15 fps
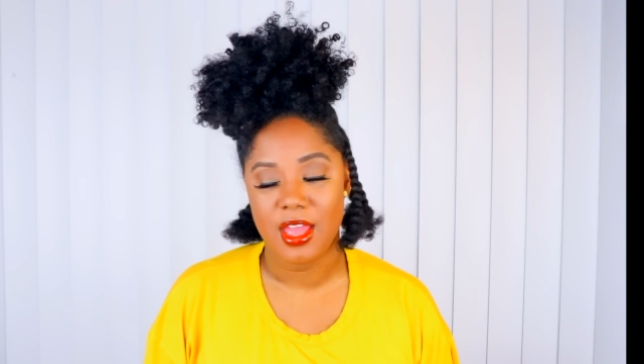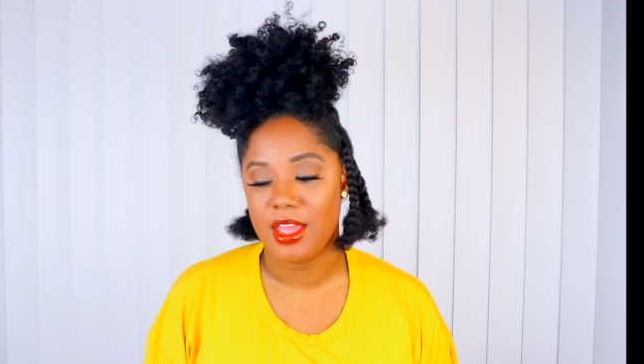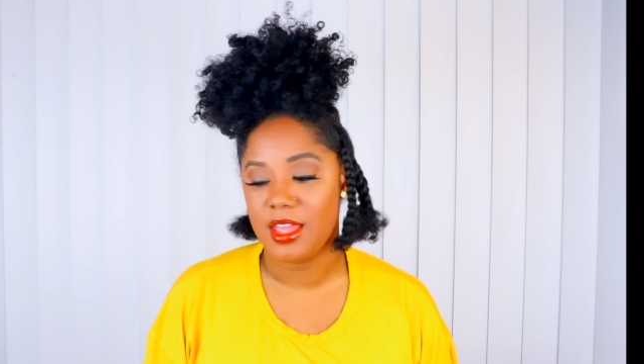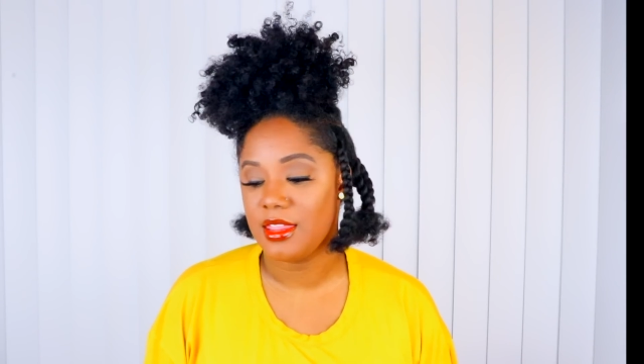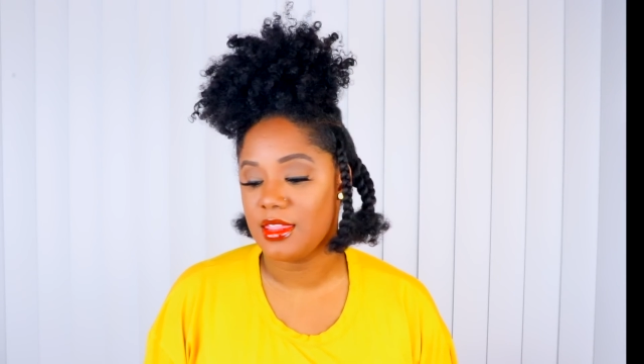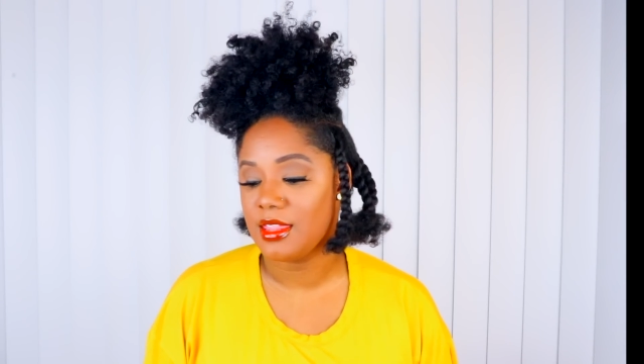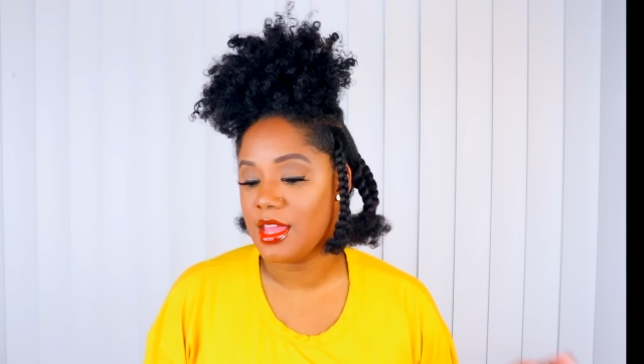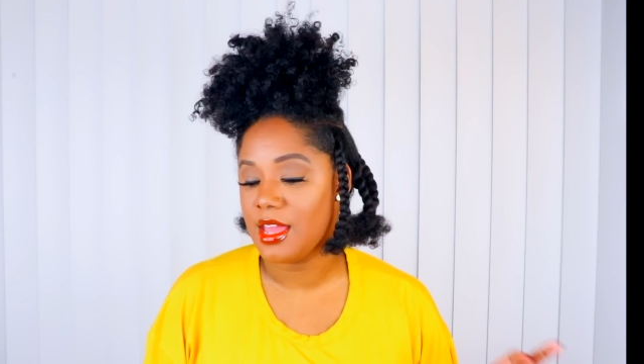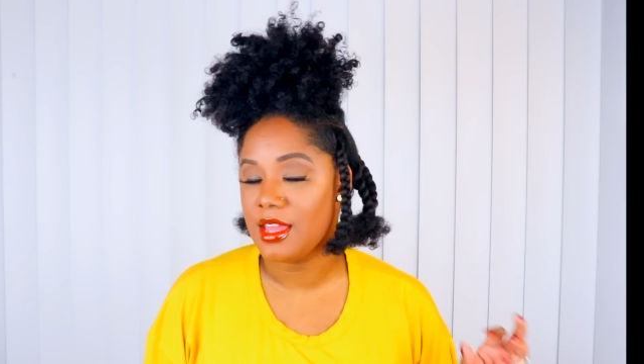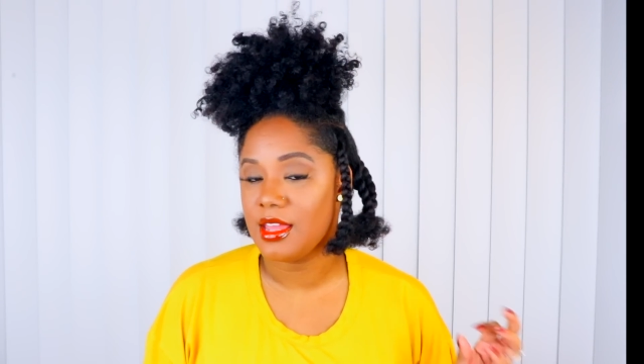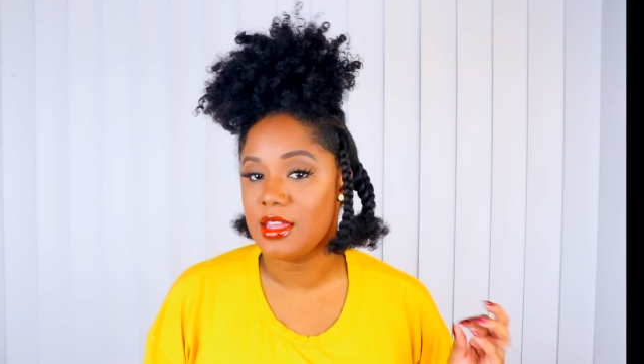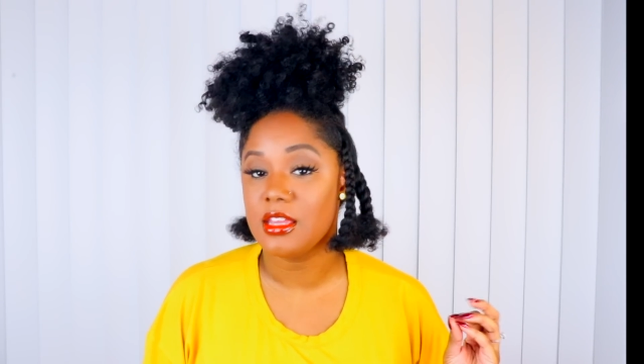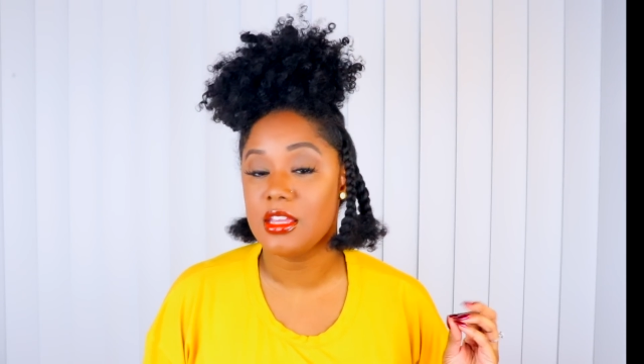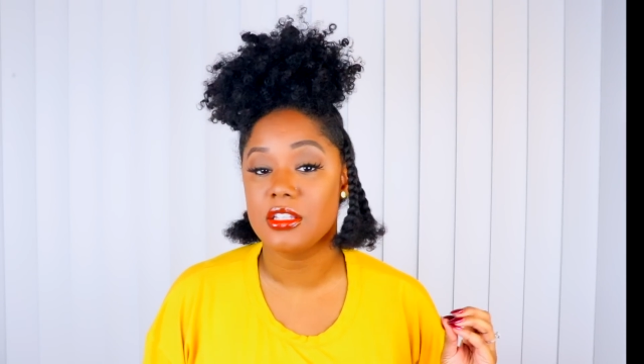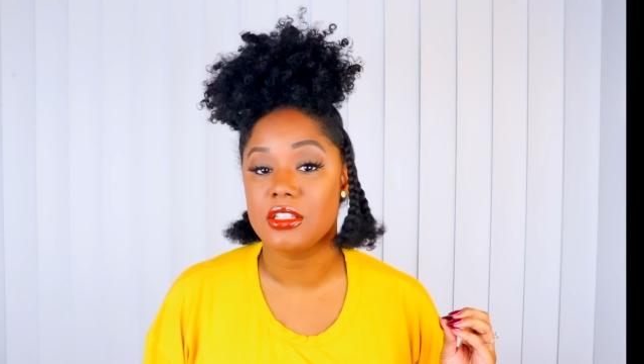and that
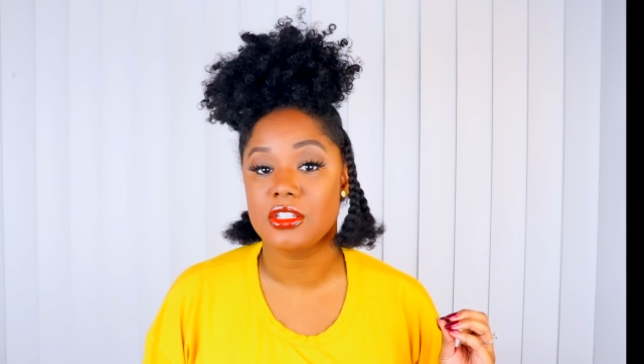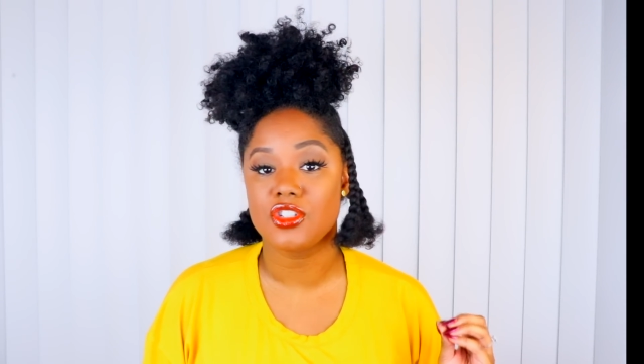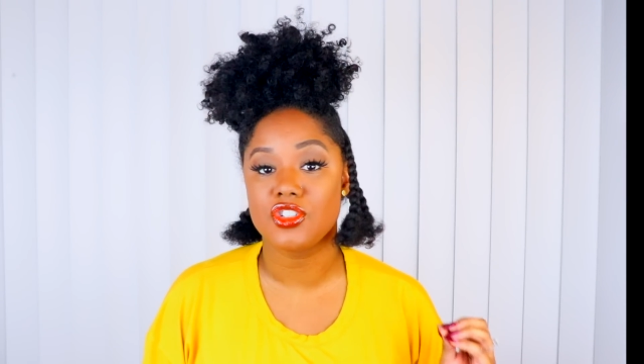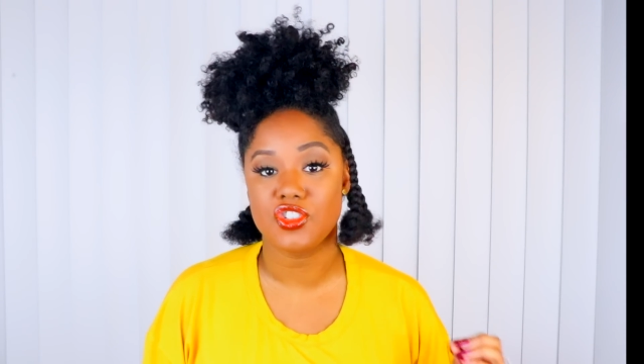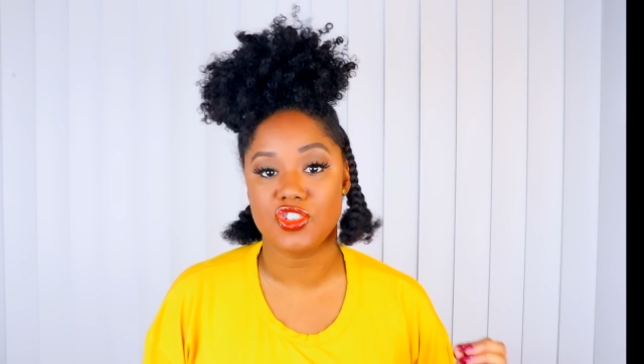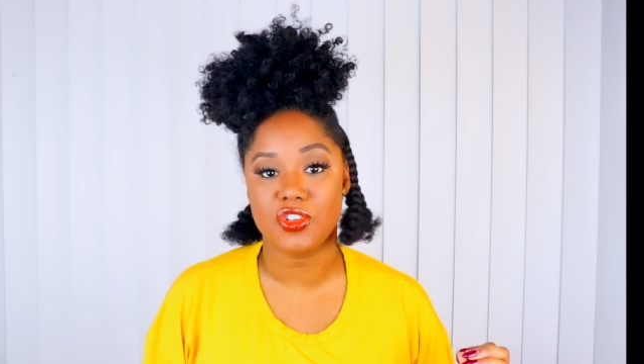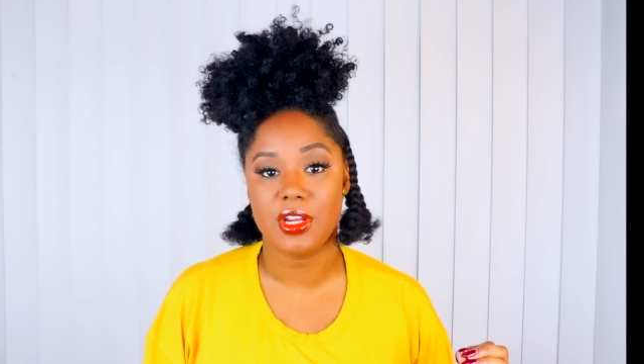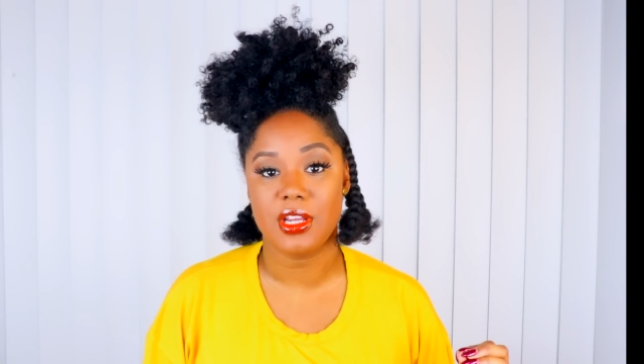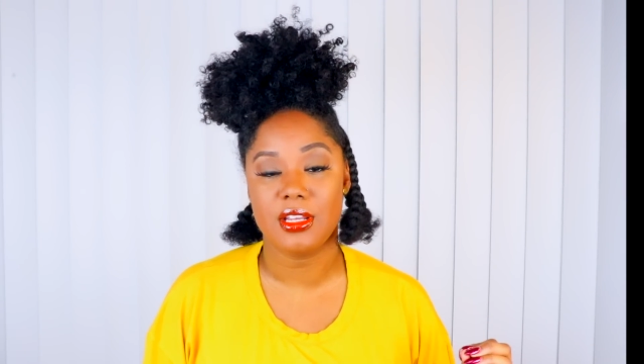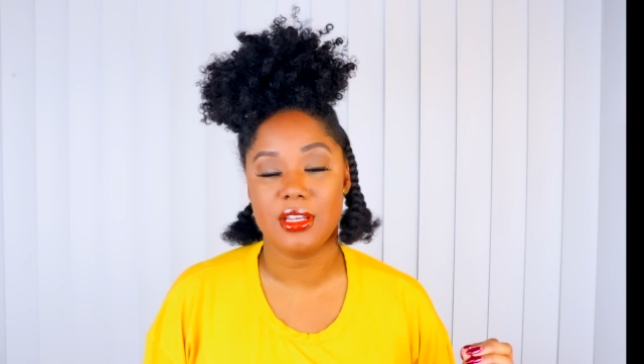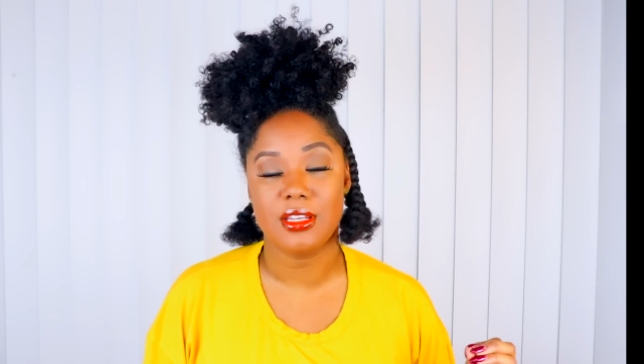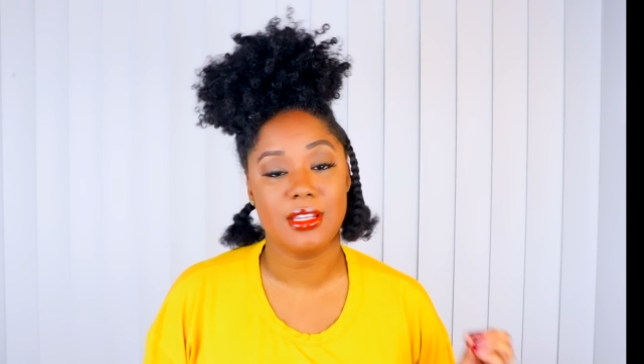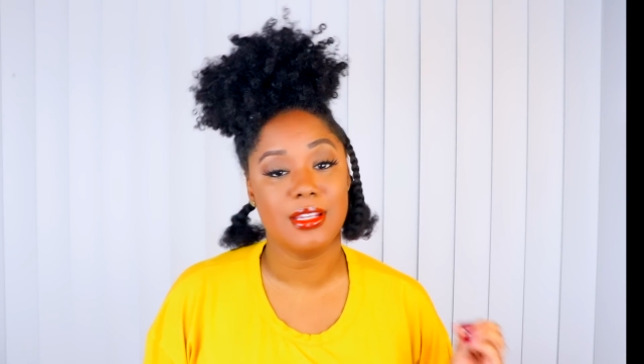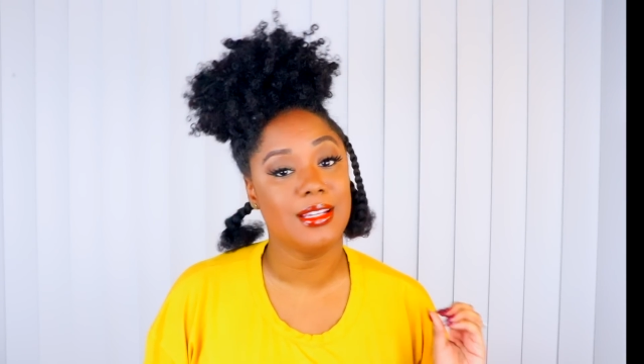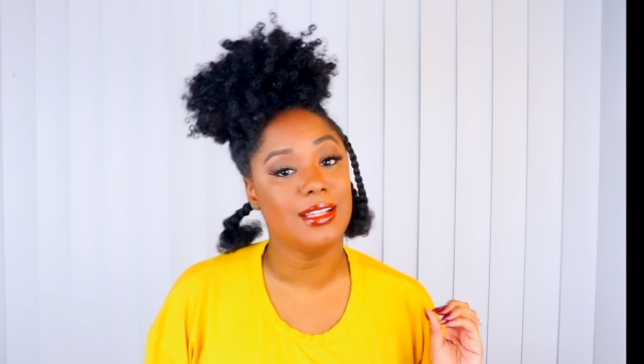is
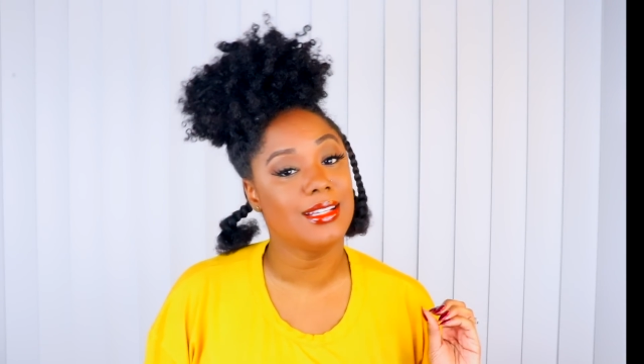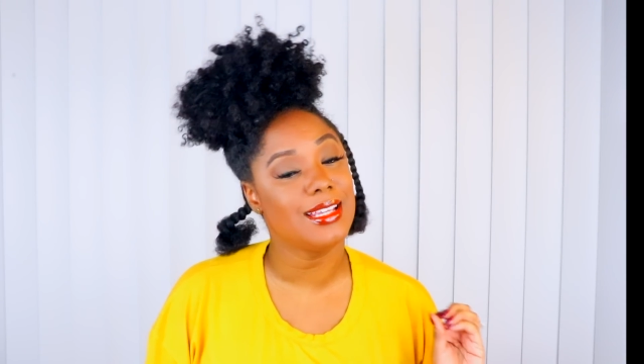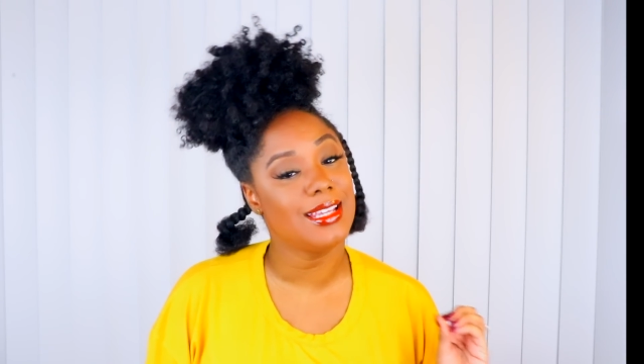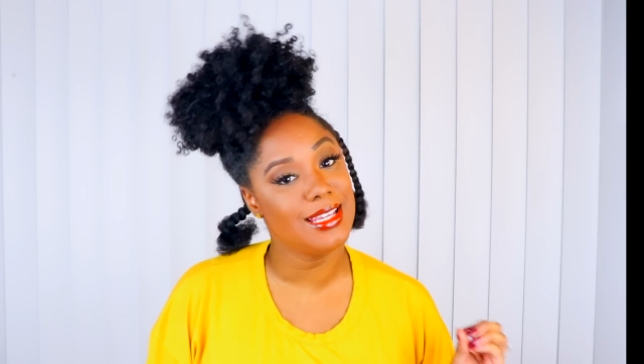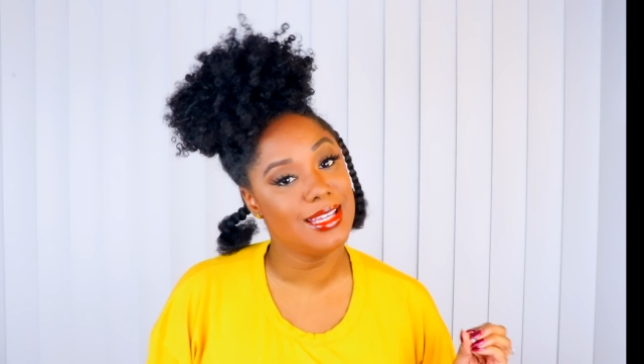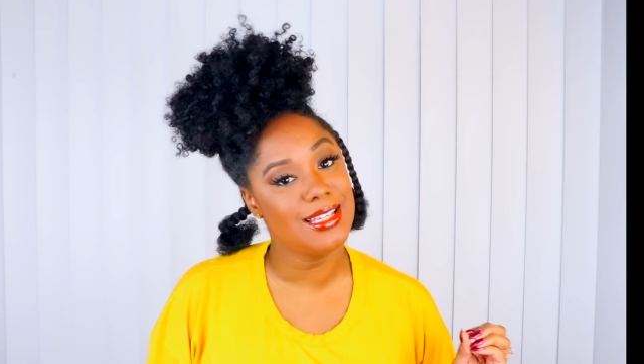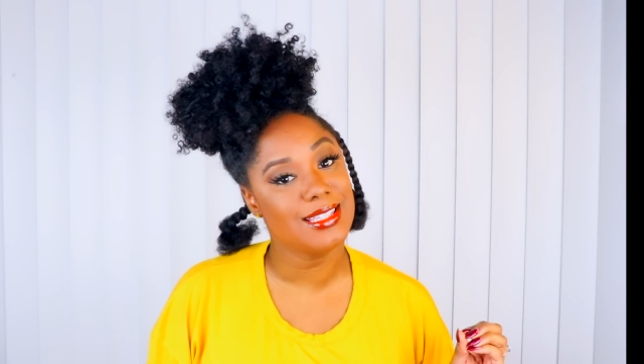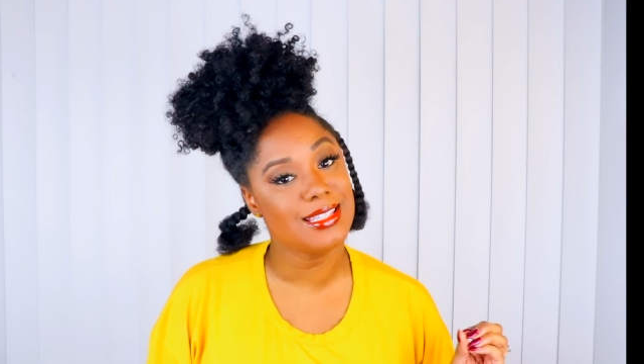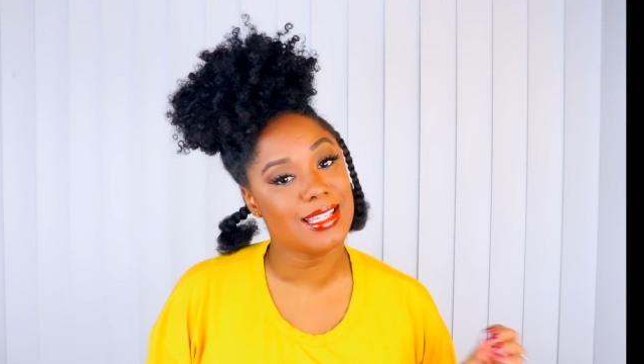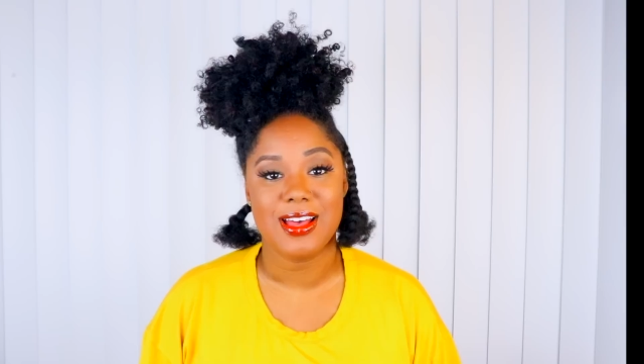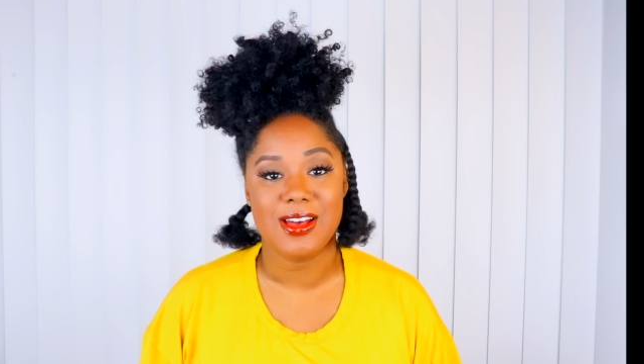straightening it.